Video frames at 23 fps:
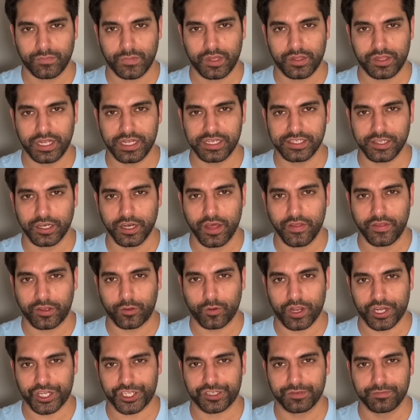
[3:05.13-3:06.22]
There's another
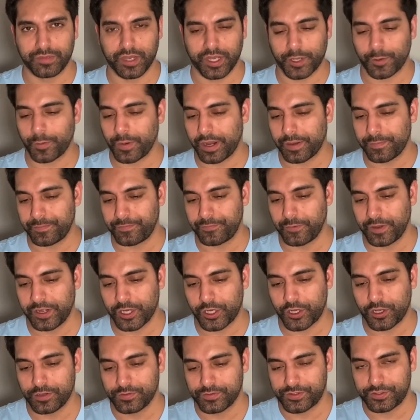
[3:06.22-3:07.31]
question, by the way, when
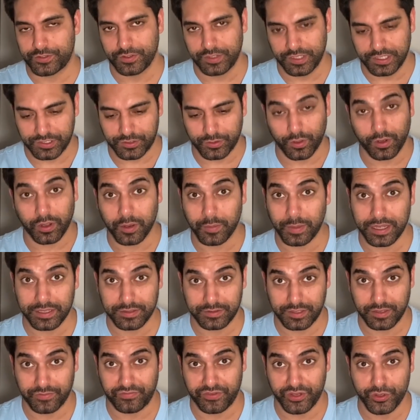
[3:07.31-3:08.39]
it comes to, he's talking
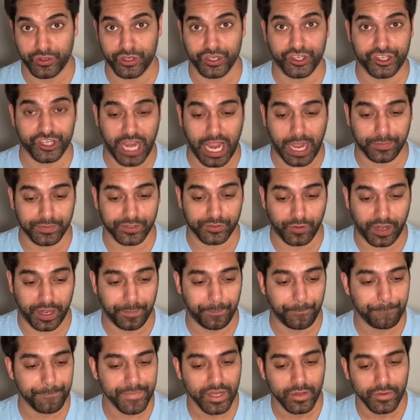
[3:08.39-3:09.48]
about the future jabs, right?
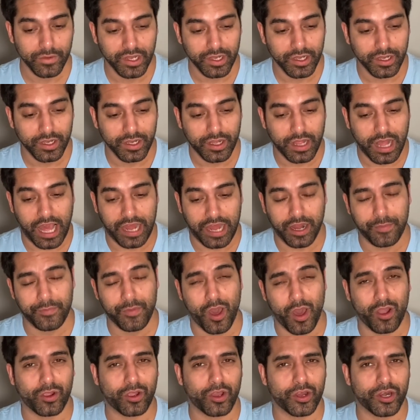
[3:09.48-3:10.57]
And I'm
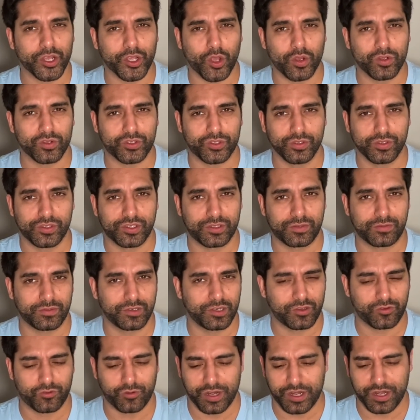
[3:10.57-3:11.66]
not going to go too
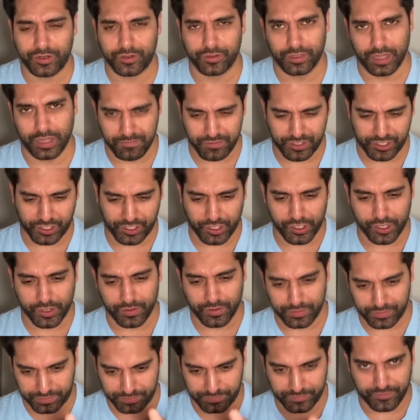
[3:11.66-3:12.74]
critical, I'm just going
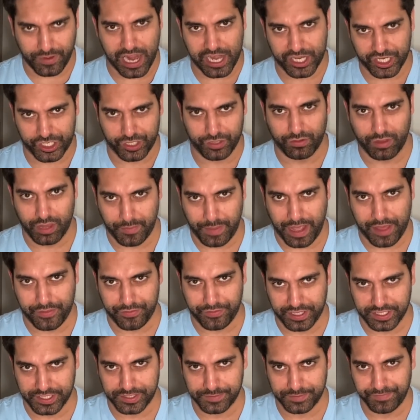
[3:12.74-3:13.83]
to go rational about
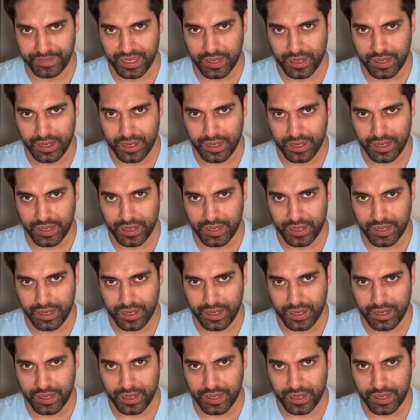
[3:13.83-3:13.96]
this.